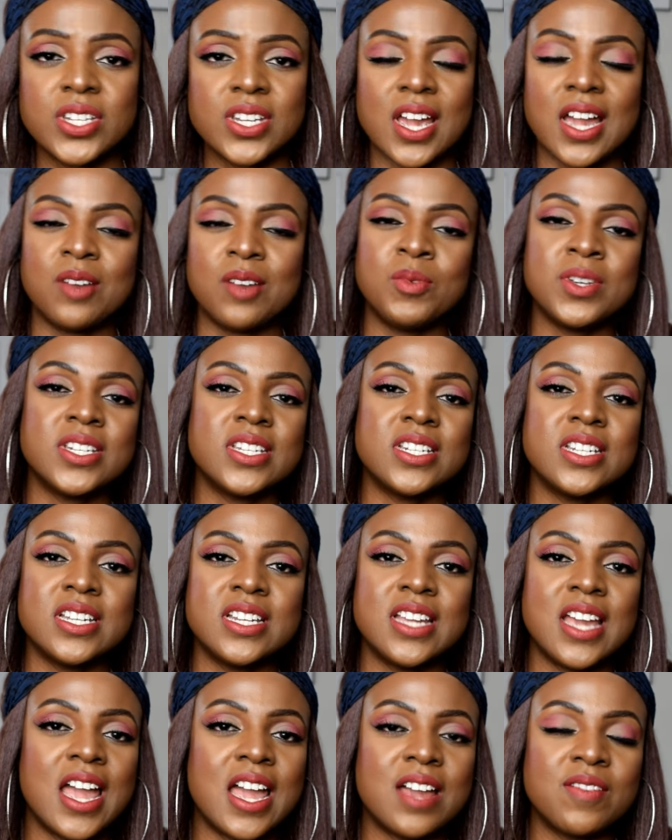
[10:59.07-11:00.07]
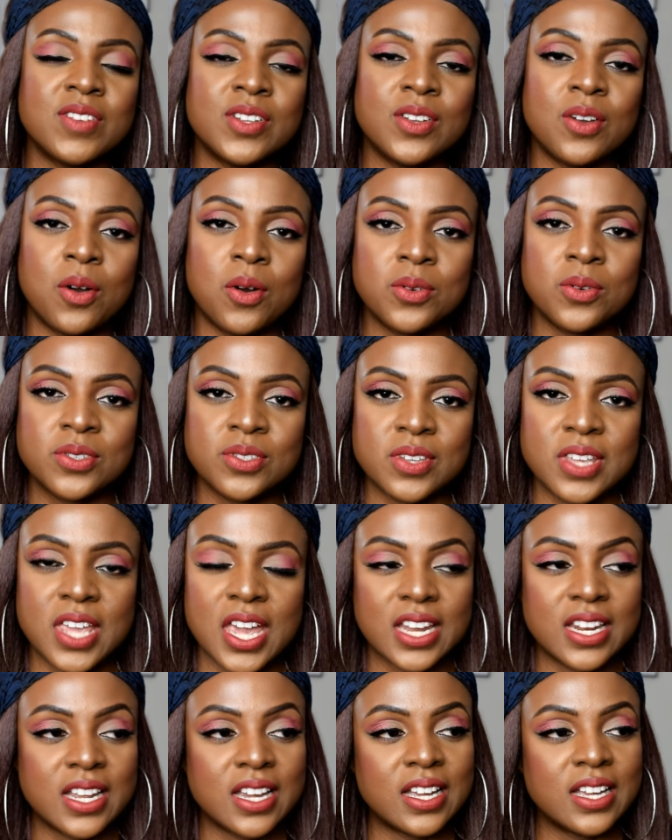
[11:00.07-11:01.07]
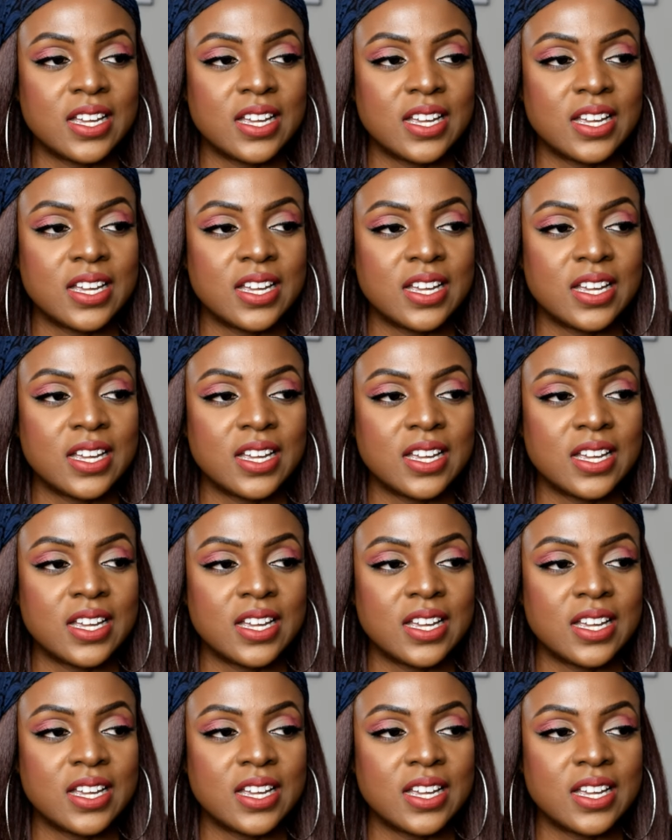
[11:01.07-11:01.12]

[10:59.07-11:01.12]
I wish you didn't have it all together